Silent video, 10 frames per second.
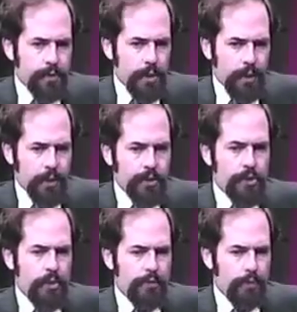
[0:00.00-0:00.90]
of
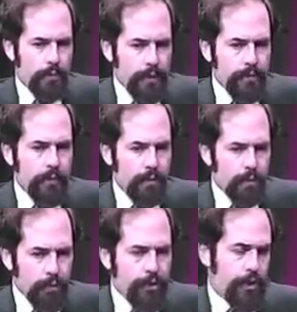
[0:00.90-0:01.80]
science for even
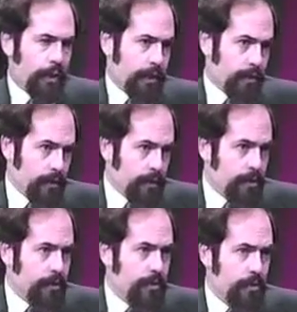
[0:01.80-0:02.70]
good
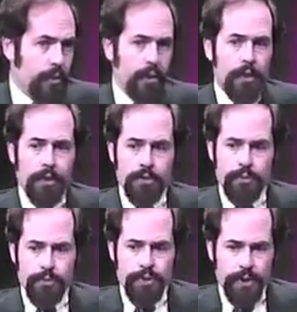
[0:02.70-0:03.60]
scientists
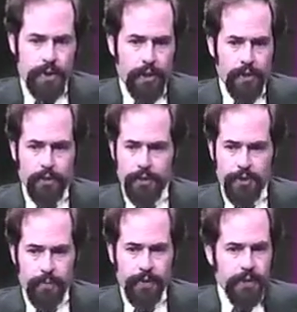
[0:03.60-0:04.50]
to say that
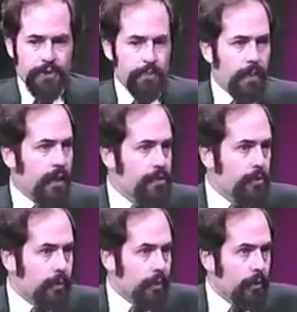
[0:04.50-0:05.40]
something is
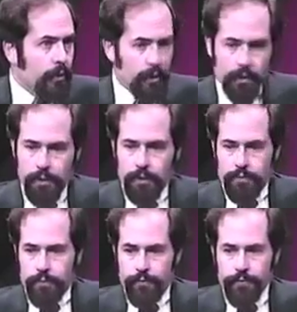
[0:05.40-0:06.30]
impossible.
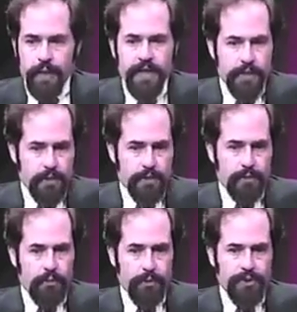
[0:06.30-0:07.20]
Flight
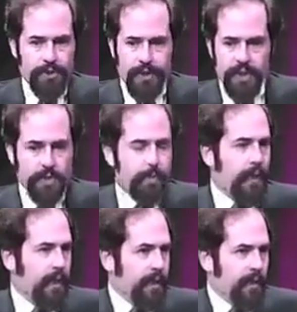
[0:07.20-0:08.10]
was stated
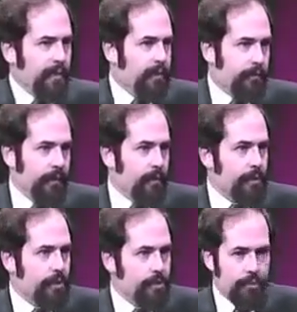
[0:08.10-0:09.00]
by the
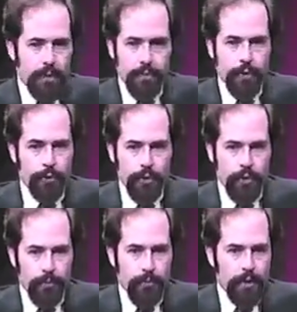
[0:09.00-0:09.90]
famous astronomer
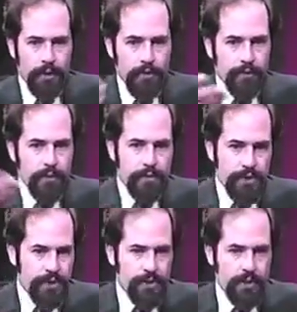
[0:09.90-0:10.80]
Newcomb, even
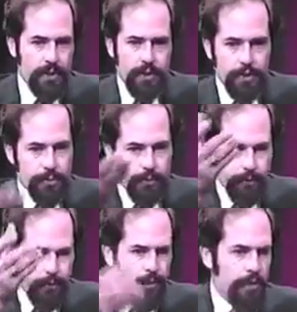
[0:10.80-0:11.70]
just a
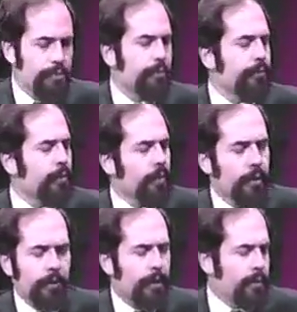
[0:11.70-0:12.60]
few years
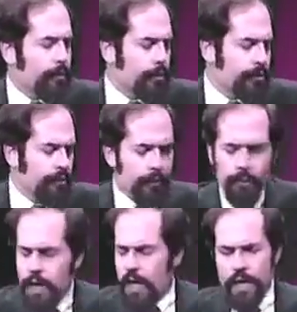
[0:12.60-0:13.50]
before the Wright brothers
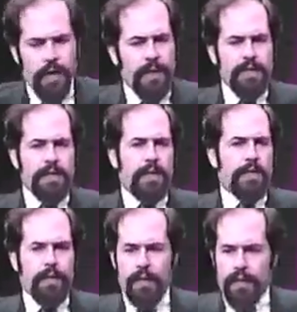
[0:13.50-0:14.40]
flew. He said,